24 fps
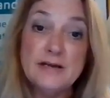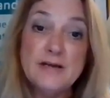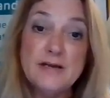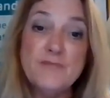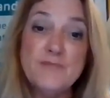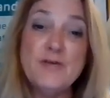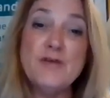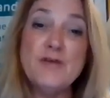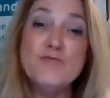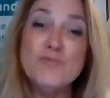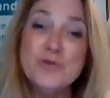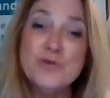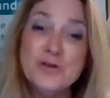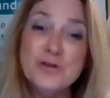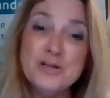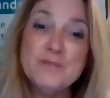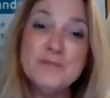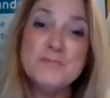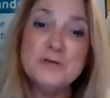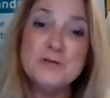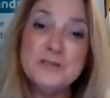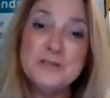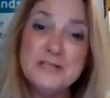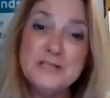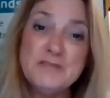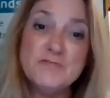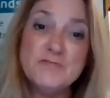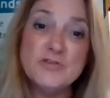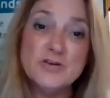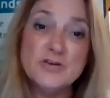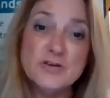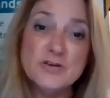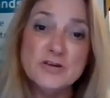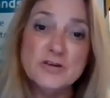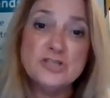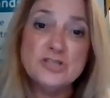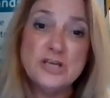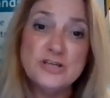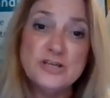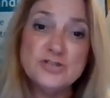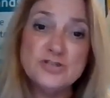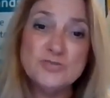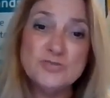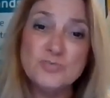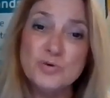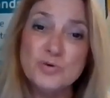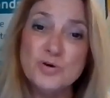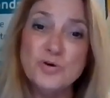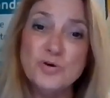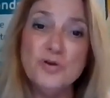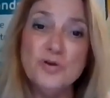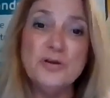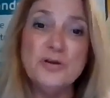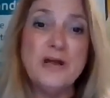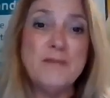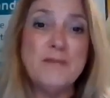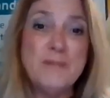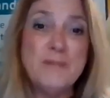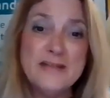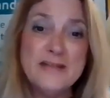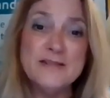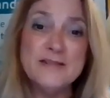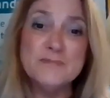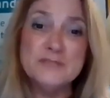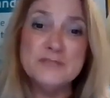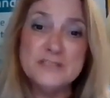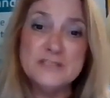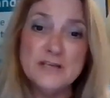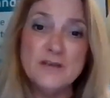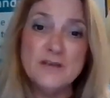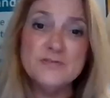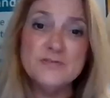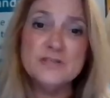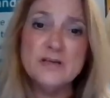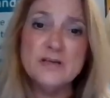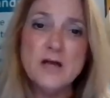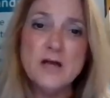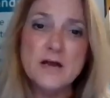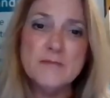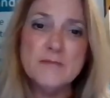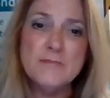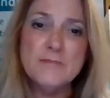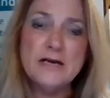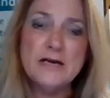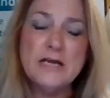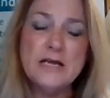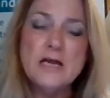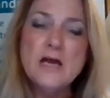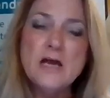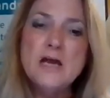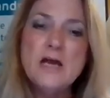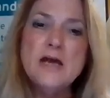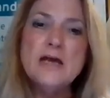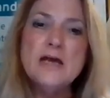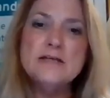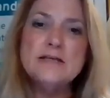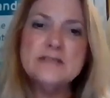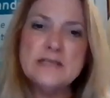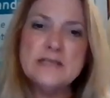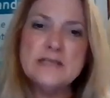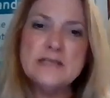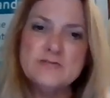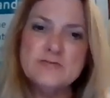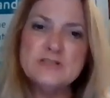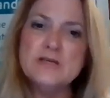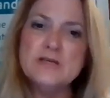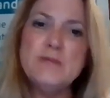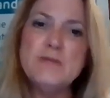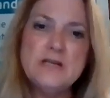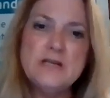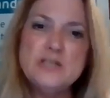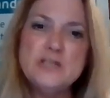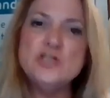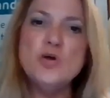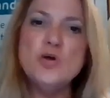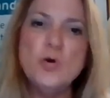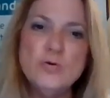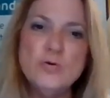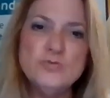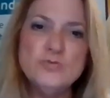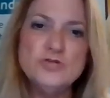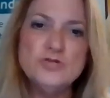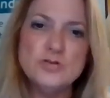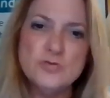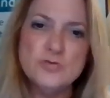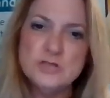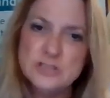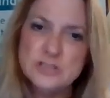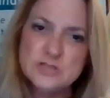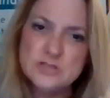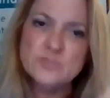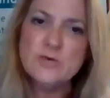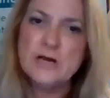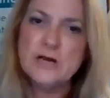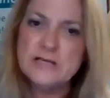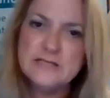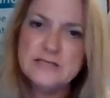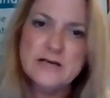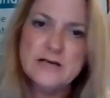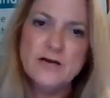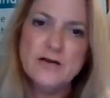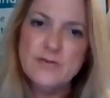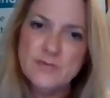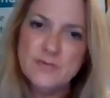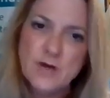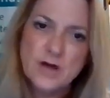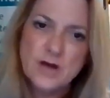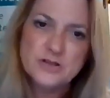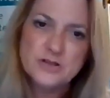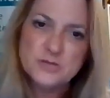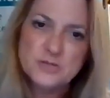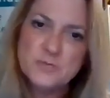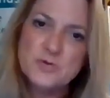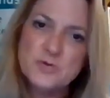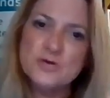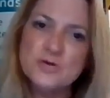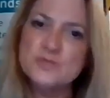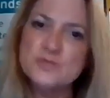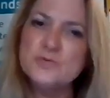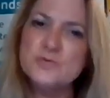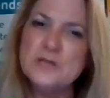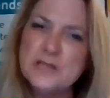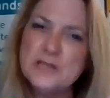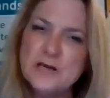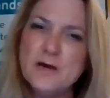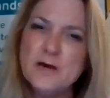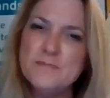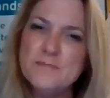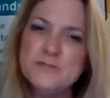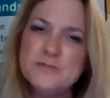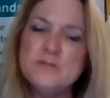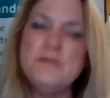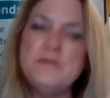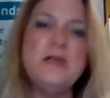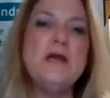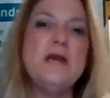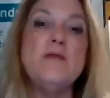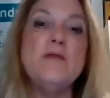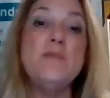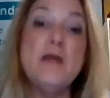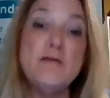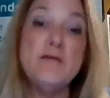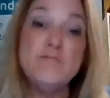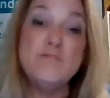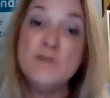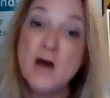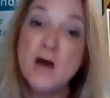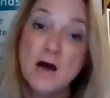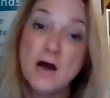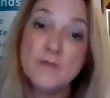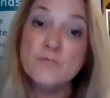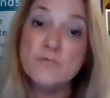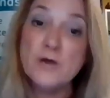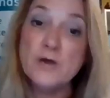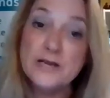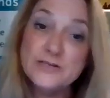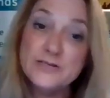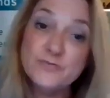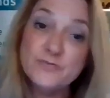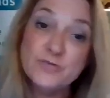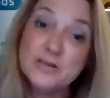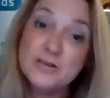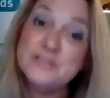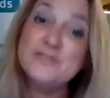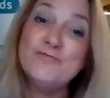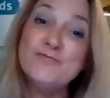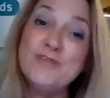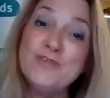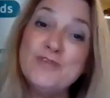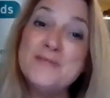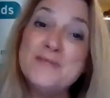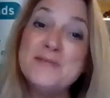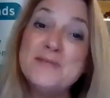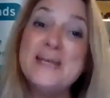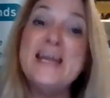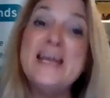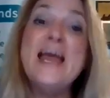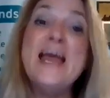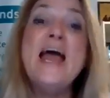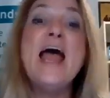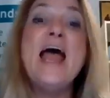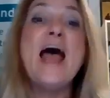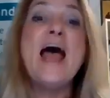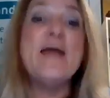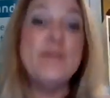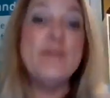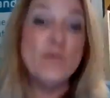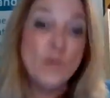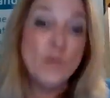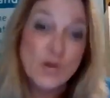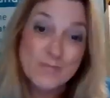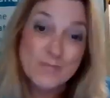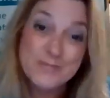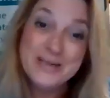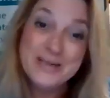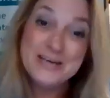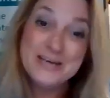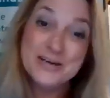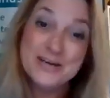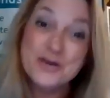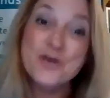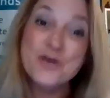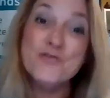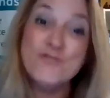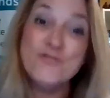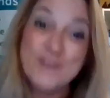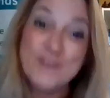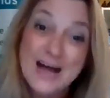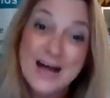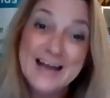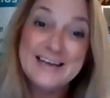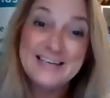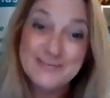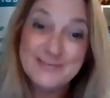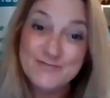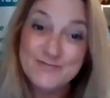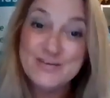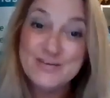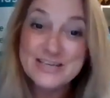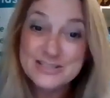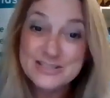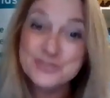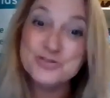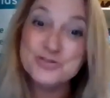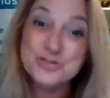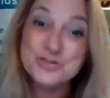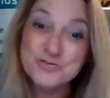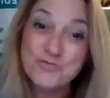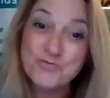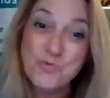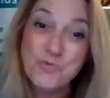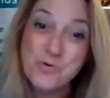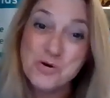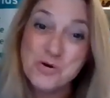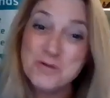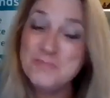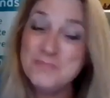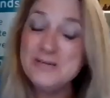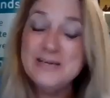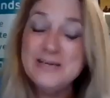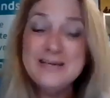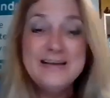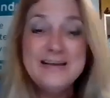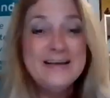If they really believe that they're going to change the world and make themselves a lot of money, it's like if somebody told you, this is what I tell entrepreneurs when they come to me and they've not raised friends and family and they want me to go find investors for them.